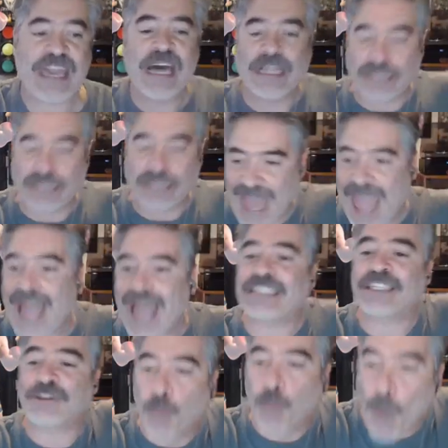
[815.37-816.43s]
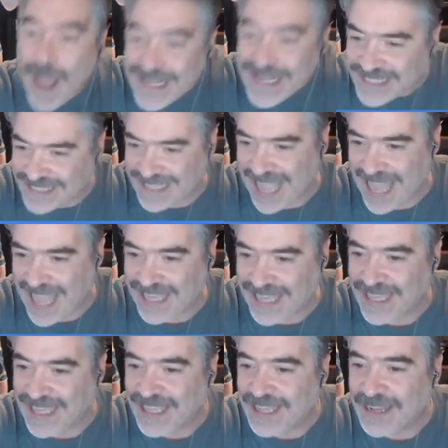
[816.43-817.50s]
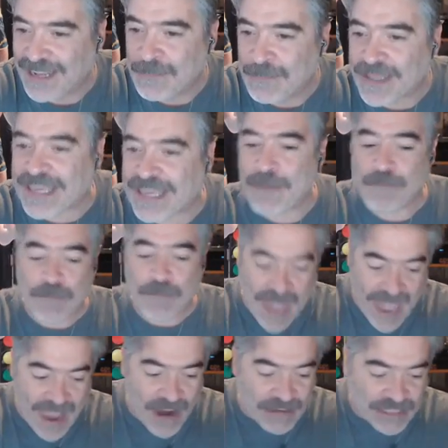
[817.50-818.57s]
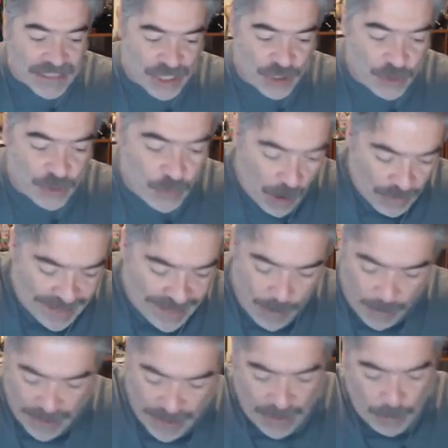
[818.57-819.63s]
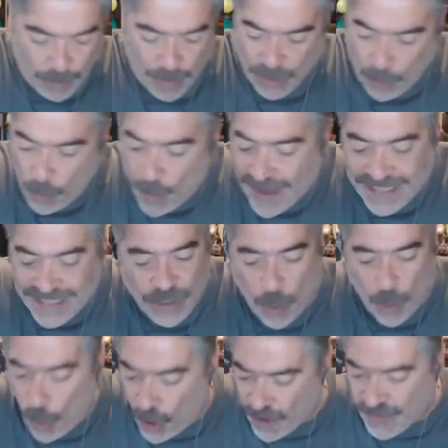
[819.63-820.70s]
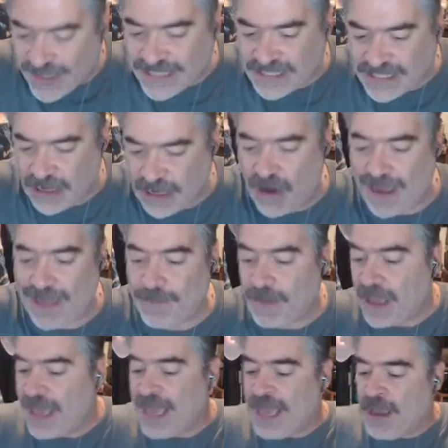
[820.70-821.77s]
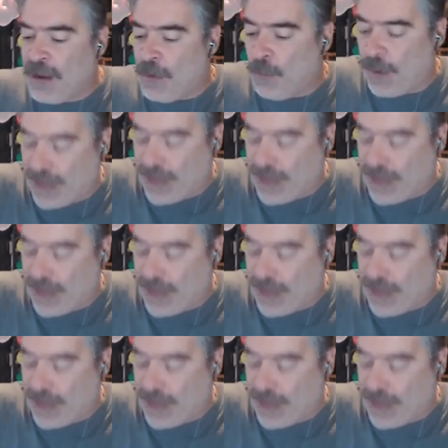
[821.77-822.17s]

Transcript: last Wednesday? Compared to, okay, we're going to waste all this time. We're going to